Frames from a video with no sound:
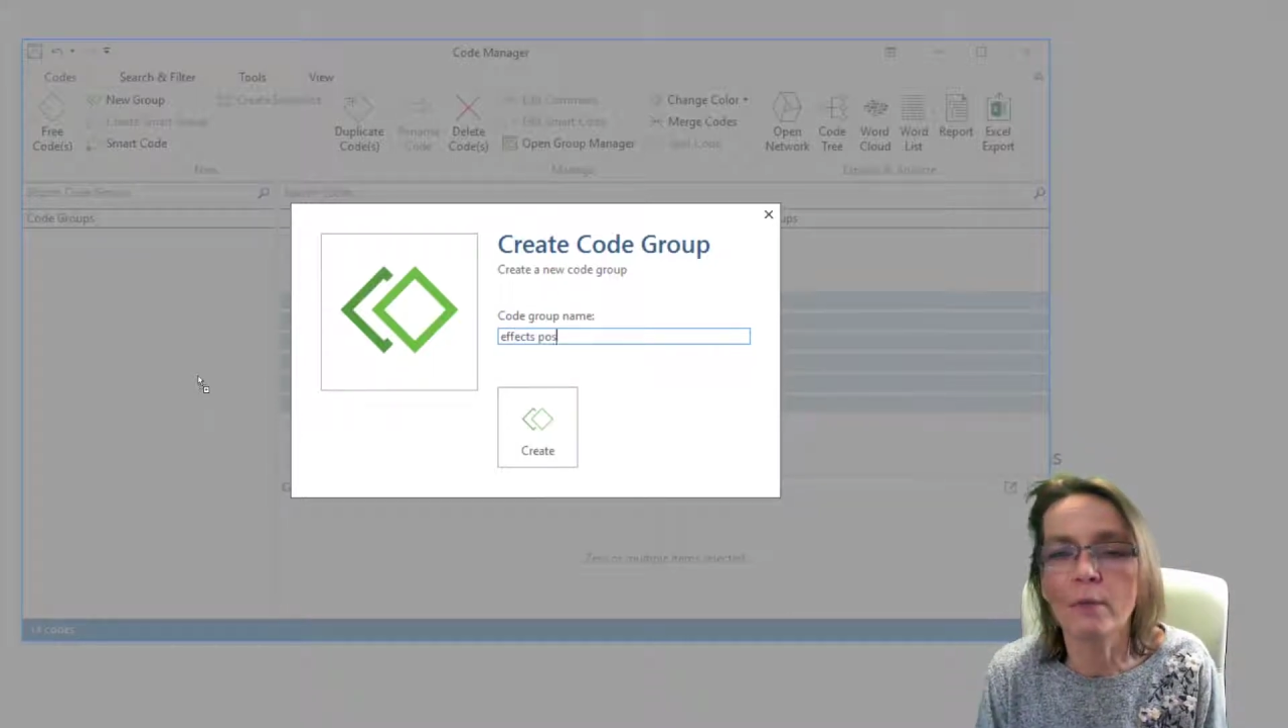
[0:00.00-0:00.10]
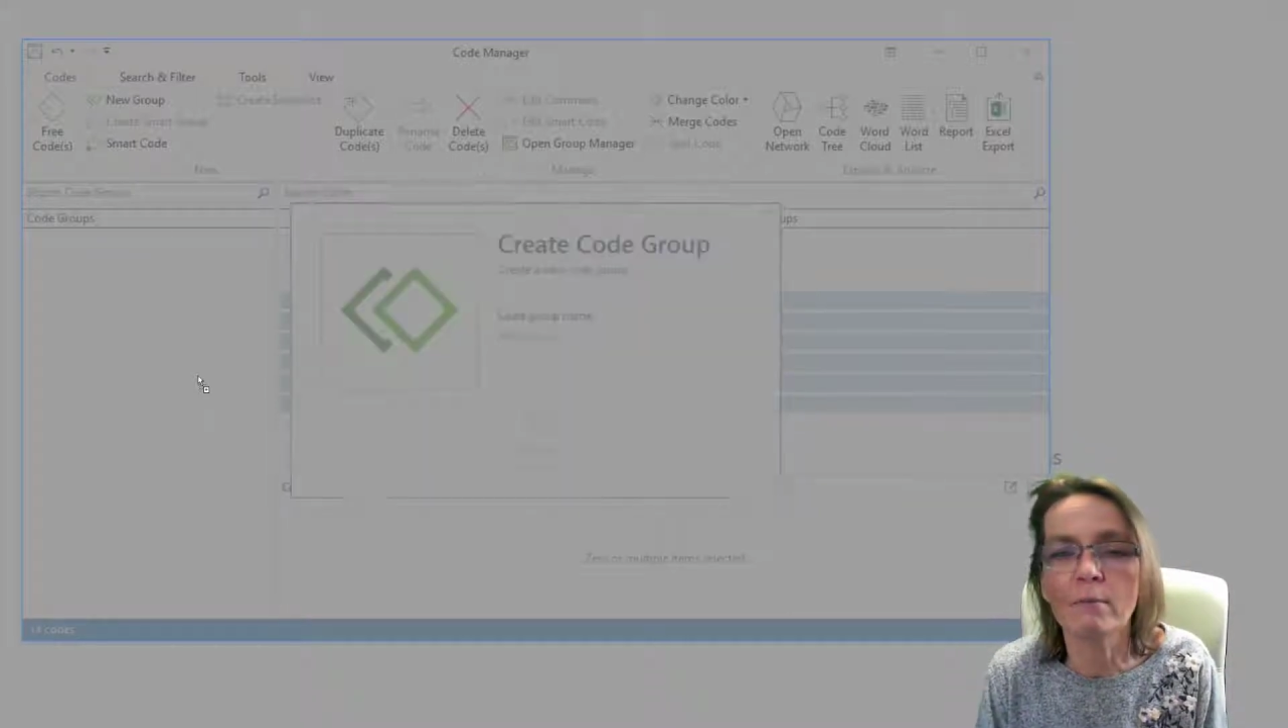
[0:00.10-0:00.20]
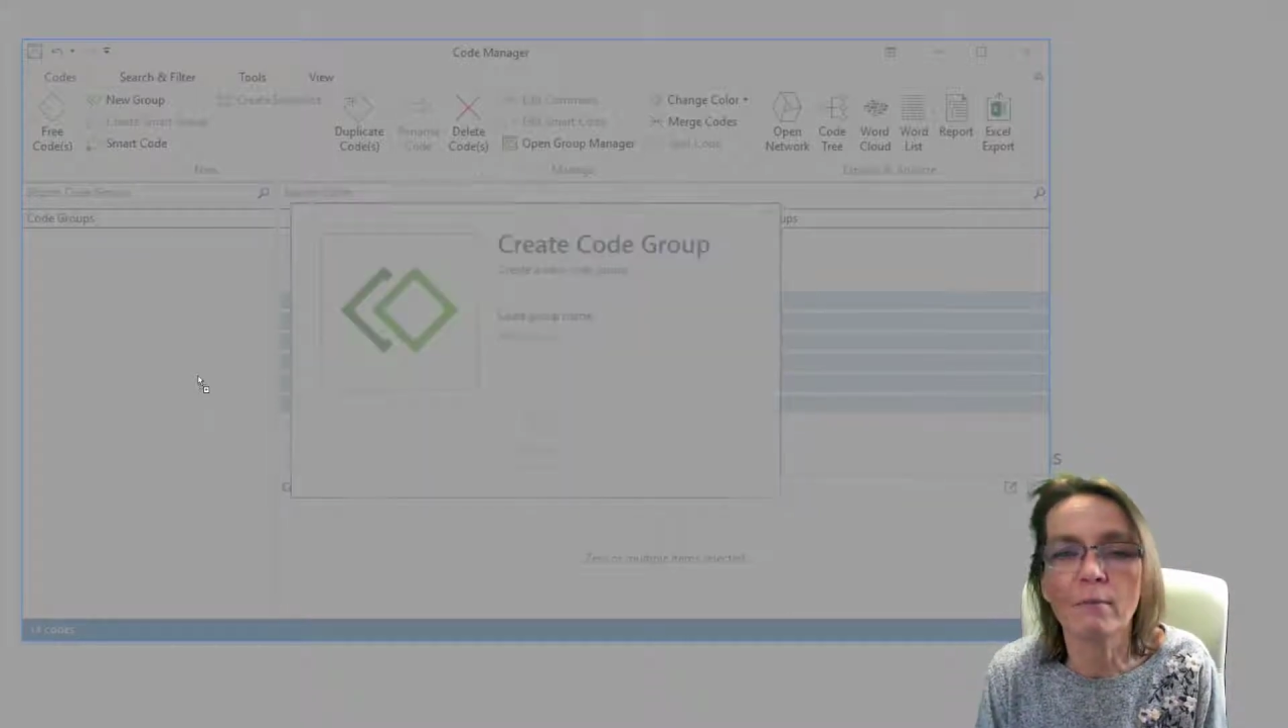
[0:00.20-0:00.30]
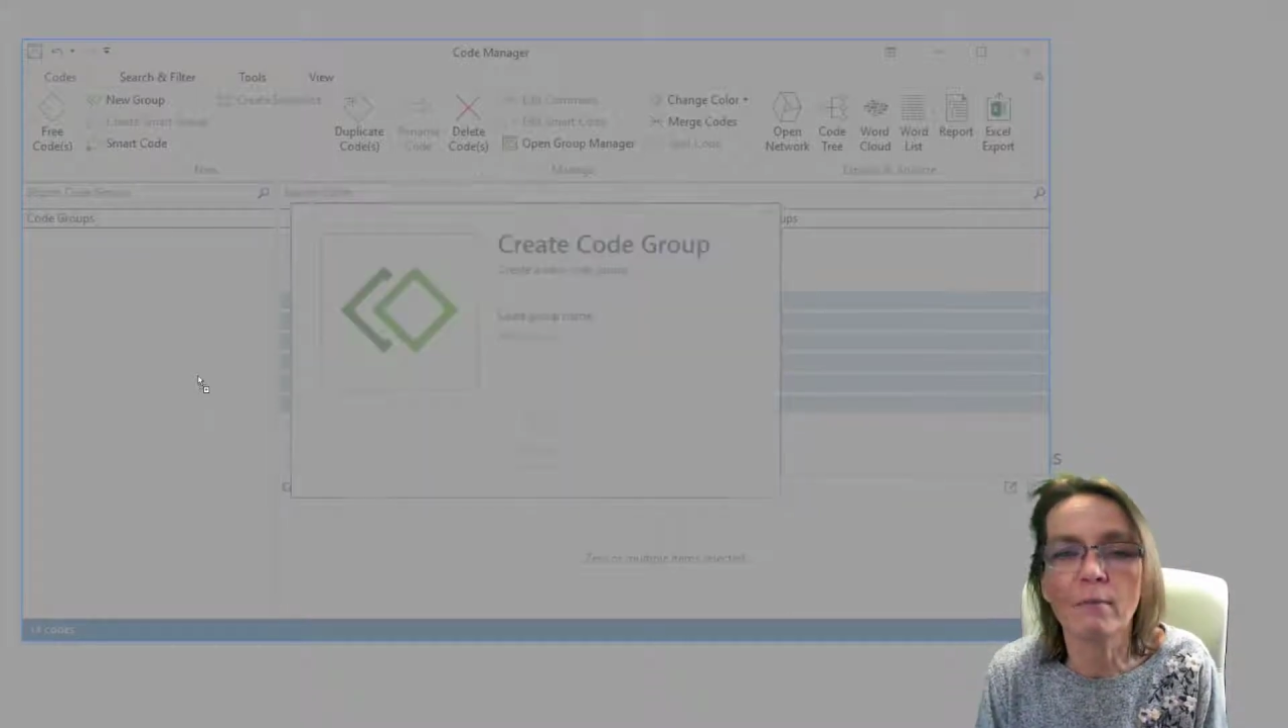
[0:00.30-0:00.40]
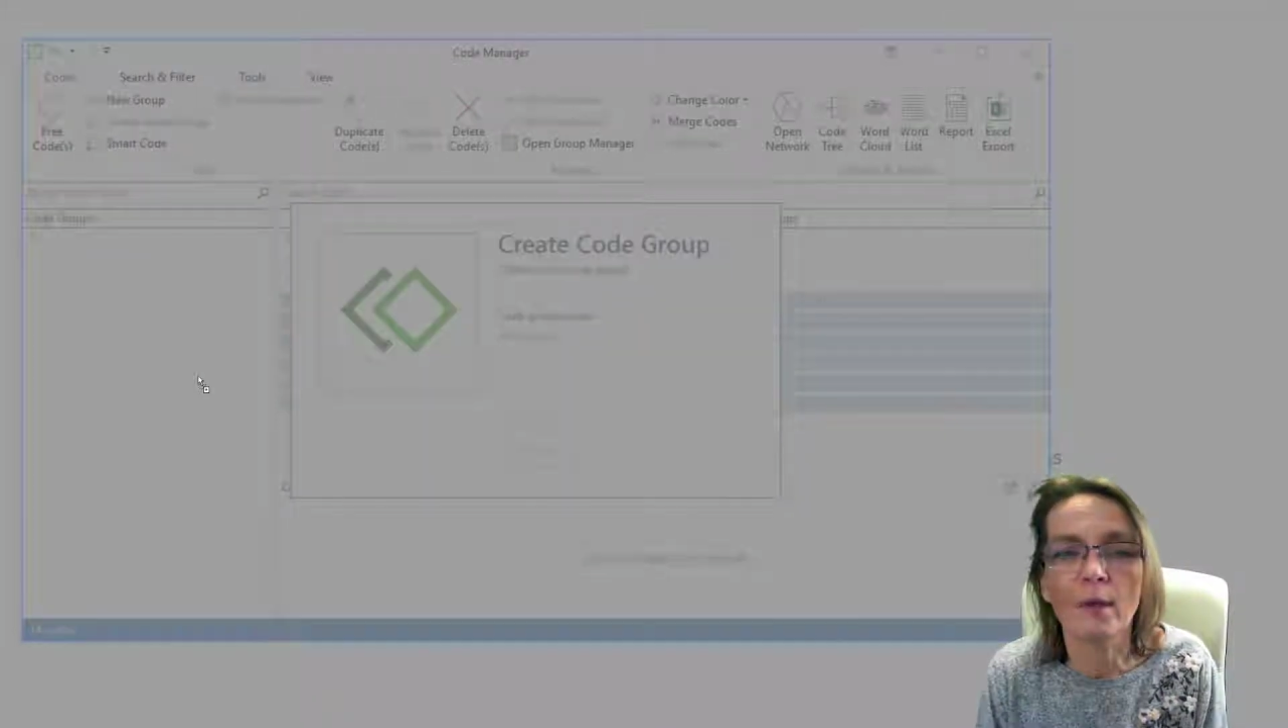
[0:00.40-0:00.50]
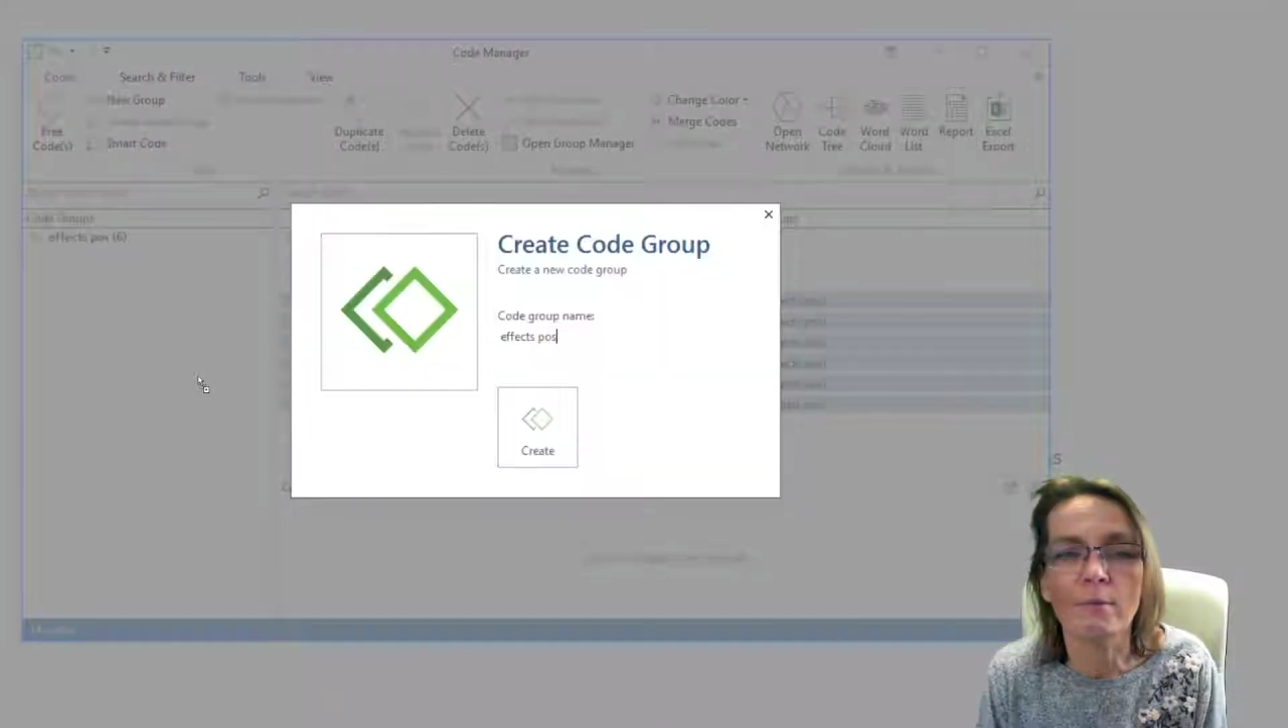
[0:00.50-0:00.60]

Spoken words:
and maybe